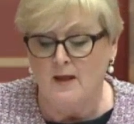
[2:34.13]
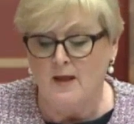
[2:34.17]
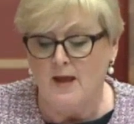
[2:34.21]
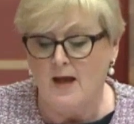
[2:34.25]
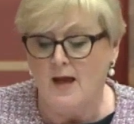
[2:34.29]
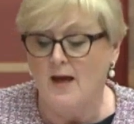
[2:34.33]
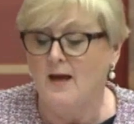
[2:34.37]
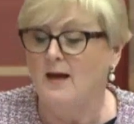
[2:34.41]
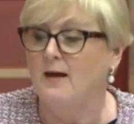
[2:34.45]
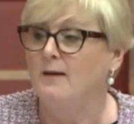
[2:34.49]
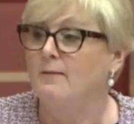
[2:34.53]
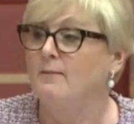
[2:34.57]

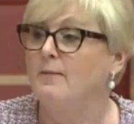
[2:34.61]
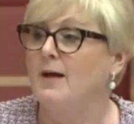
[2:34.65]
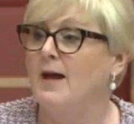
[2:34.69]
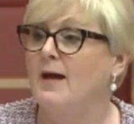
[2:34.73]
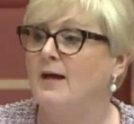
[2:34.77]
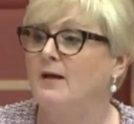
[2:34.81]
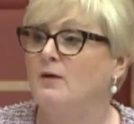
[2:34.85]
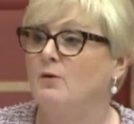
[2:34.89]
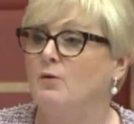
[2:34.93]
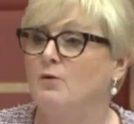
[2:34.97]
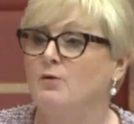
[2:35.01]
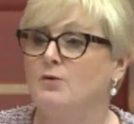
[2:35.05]

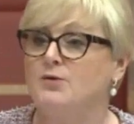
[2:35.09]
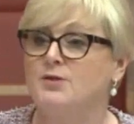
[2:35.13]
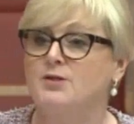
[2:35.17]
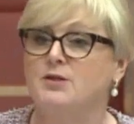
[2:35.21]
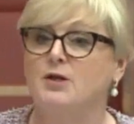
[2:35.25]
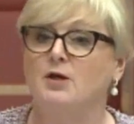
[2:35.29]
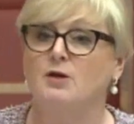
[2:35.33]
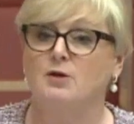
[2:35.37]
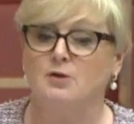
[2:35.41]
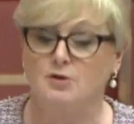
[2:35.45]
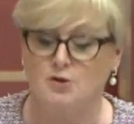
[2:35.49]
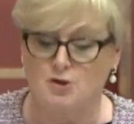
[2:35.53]
and
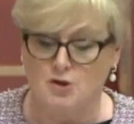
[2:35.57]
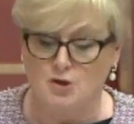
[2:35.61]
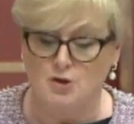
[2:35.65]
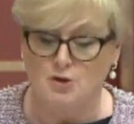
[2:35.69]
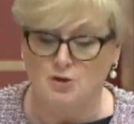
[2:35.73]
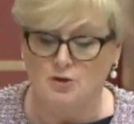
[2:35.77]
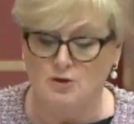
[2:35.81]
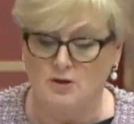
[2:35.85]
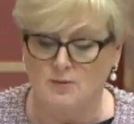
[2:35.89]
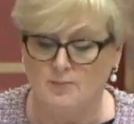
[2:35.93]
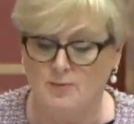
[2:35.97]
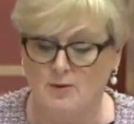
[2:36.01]
also
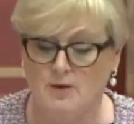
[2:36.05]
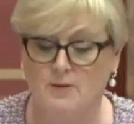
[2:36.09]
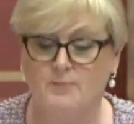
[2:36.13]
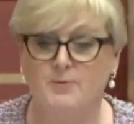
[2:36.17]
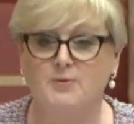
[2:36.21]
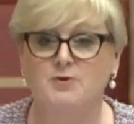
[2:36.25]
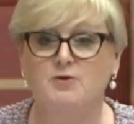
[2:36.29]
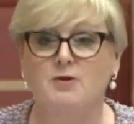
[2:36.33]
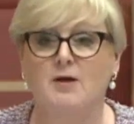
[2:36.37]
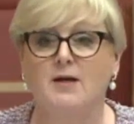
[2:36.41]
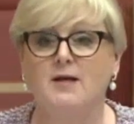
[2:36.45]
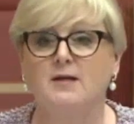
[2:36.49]
to the
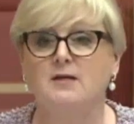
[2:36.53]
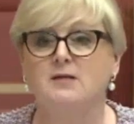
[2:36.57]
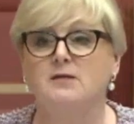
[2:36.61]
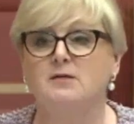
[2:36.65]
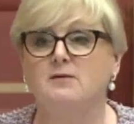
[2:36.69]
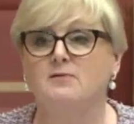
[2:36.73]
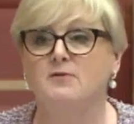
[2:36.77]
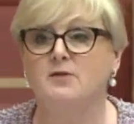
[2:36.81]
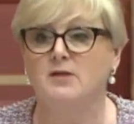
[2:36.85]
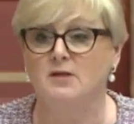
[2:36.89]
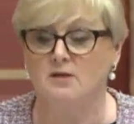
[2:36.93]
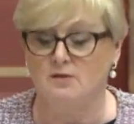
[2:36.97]
perpetrators
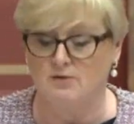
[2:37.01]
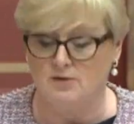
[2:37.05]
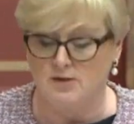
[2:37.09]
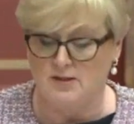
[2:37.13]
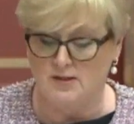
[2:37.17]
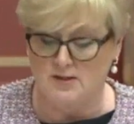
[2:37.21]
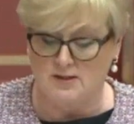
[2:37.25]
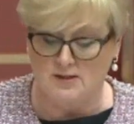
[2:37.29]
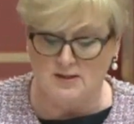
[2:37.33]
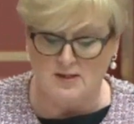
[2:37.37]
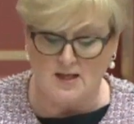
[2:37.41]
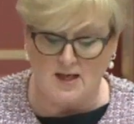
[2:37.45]
of
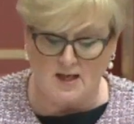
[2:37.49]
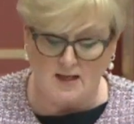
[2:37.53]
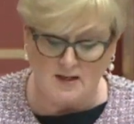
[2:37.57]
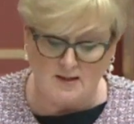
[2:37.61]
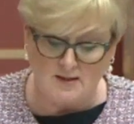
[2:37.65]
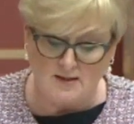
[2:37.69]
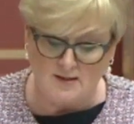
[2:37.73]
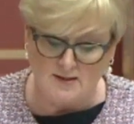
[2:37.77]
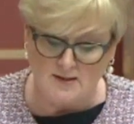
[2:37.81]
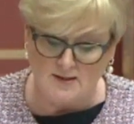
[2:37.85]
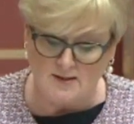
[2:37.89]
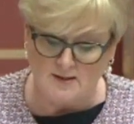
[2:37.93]
terrorist
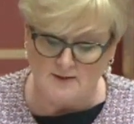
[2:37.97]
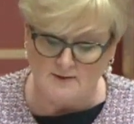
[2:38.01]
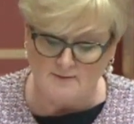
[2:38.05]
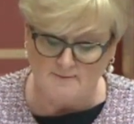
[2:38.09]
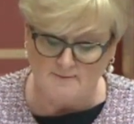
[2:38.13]
attacks.